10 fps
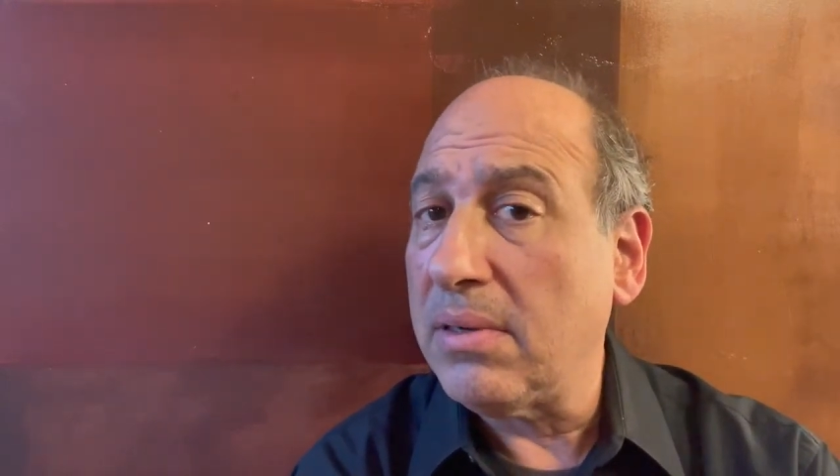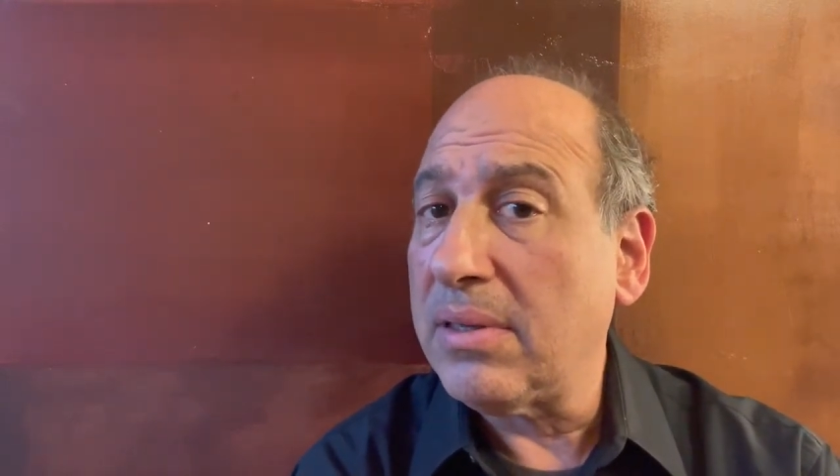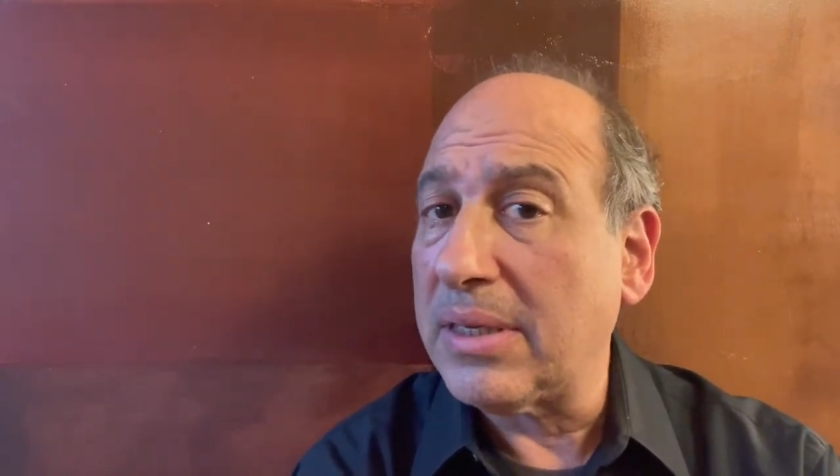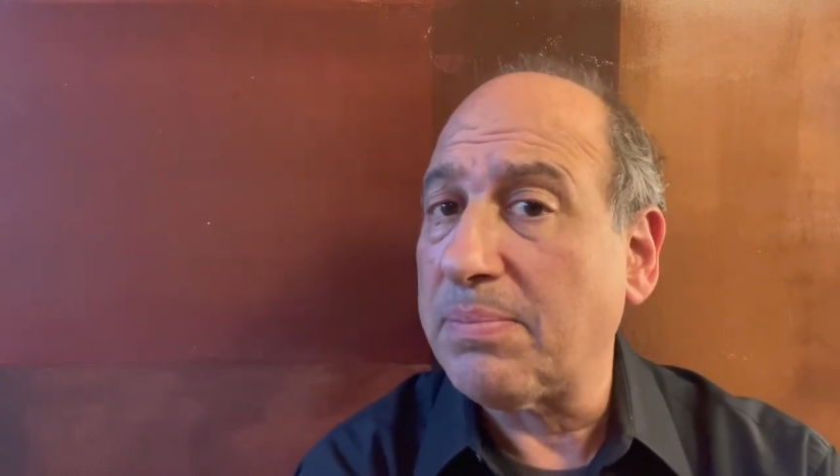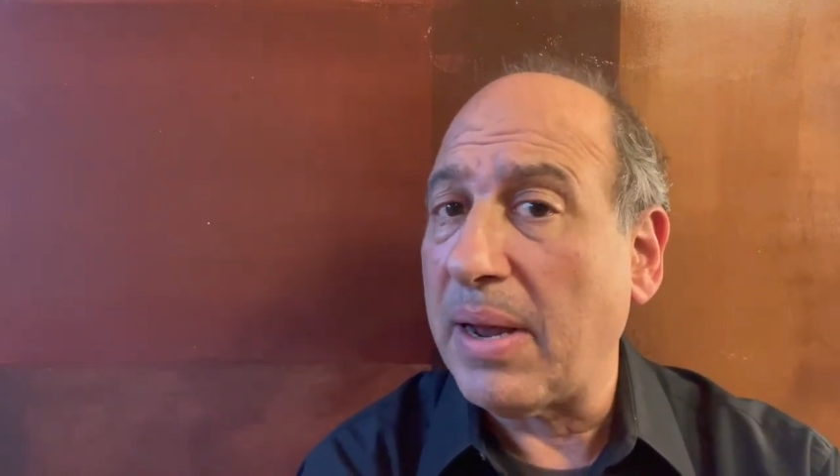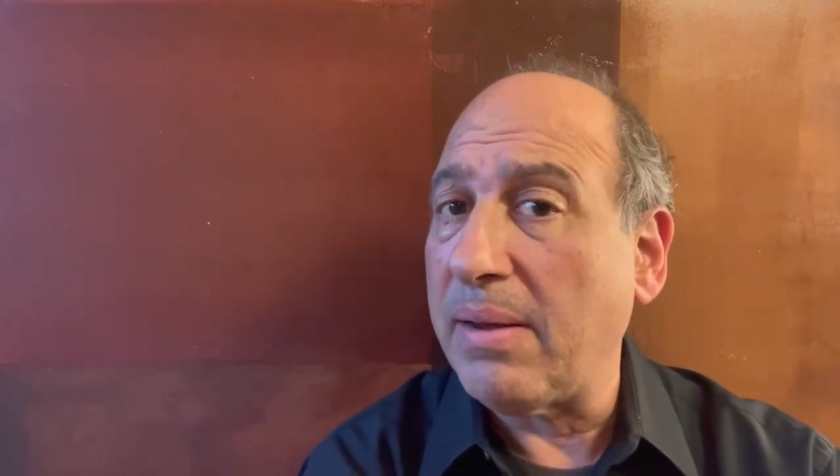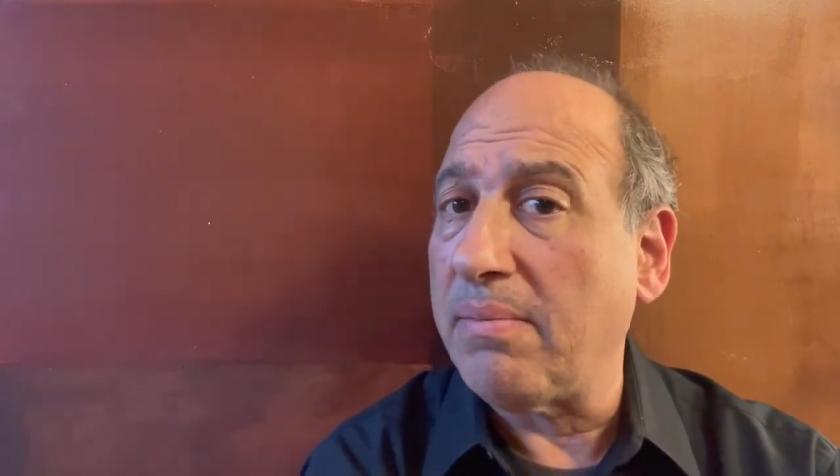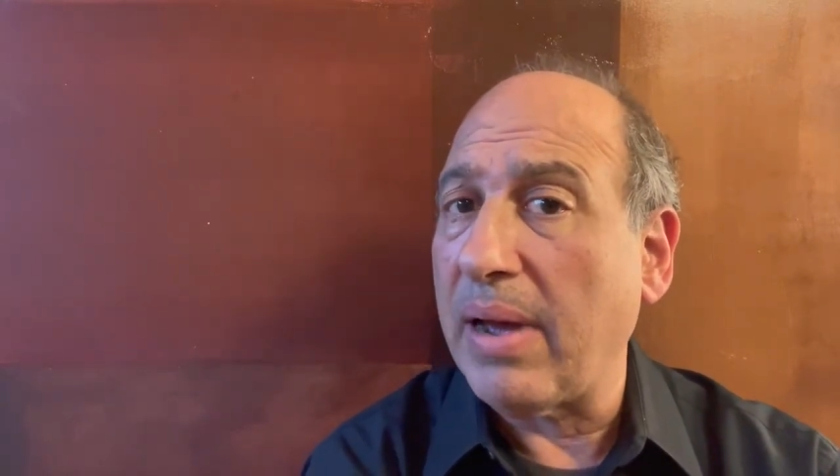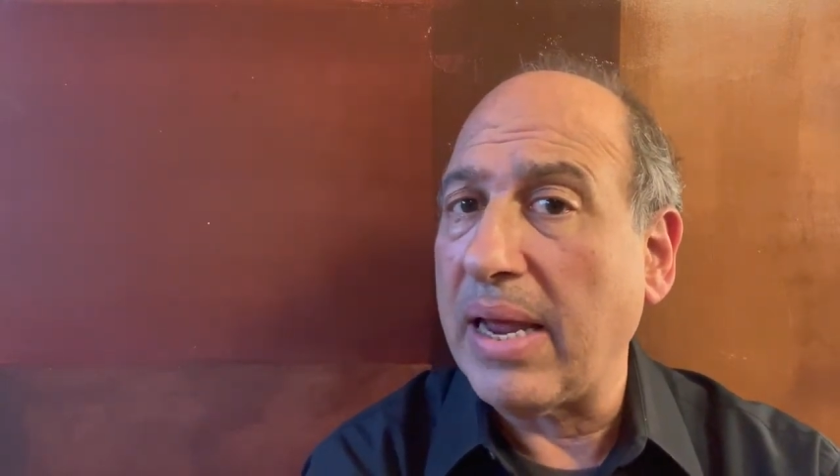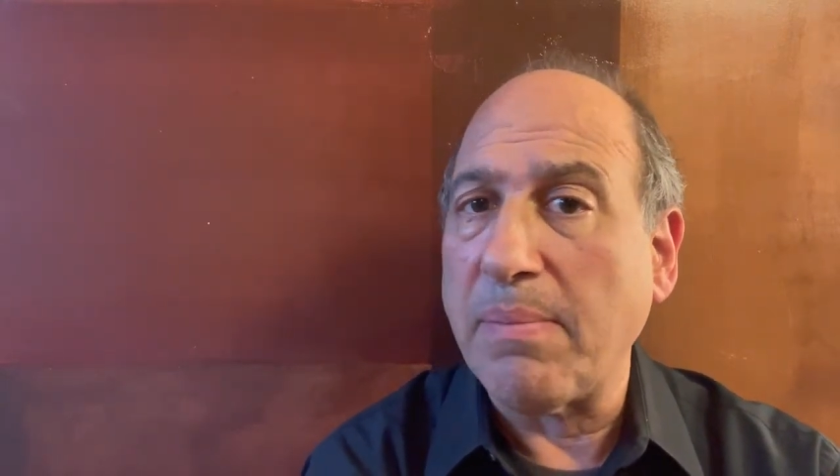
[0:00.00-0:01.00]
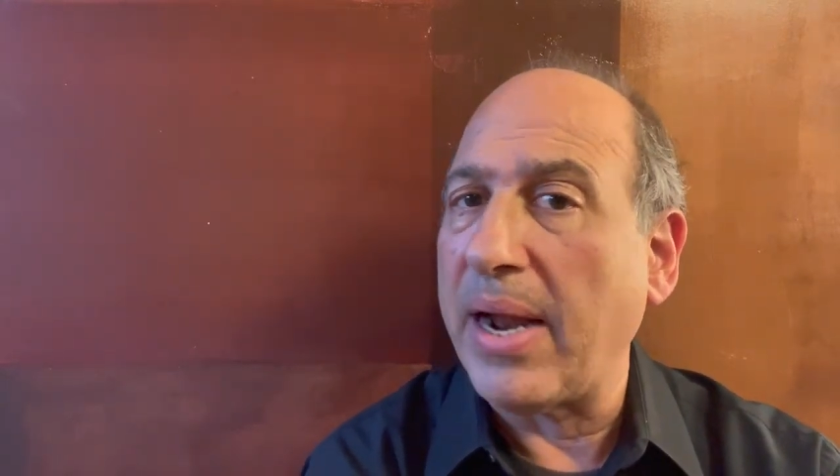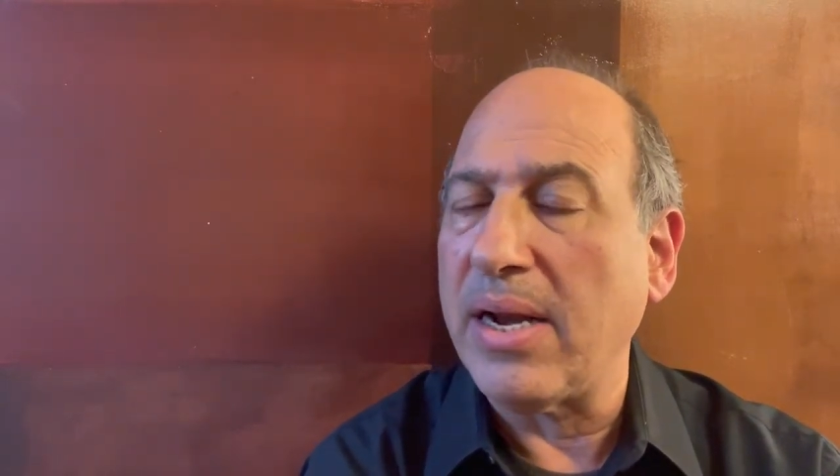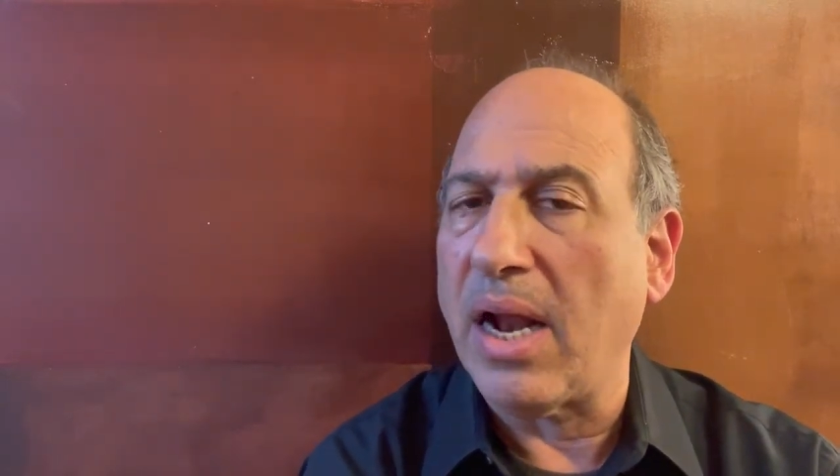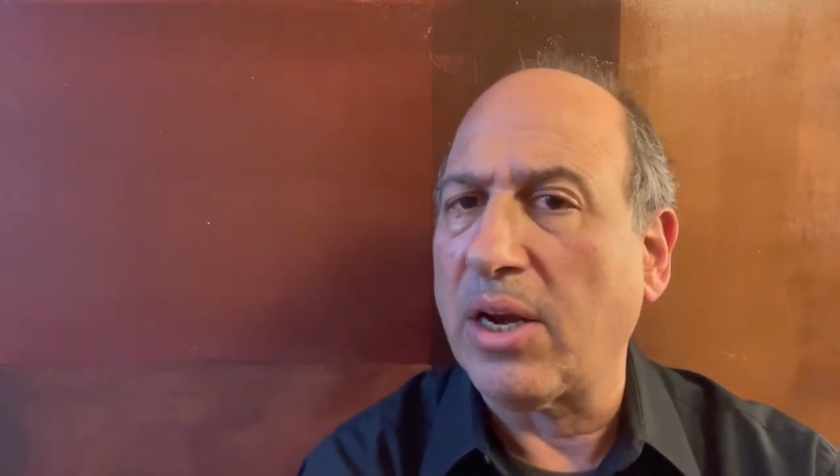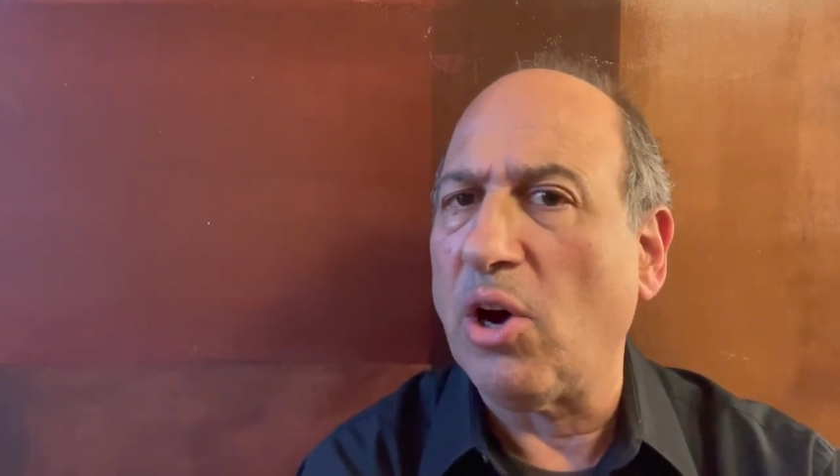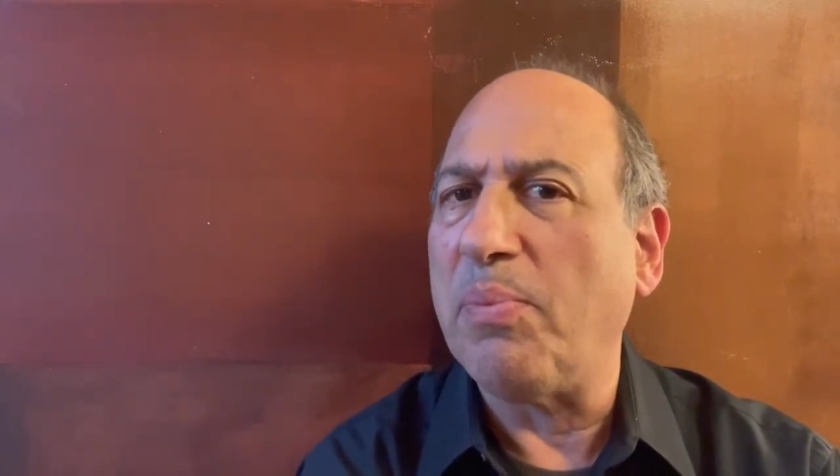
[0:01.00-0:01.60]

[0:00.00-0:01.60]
It might not go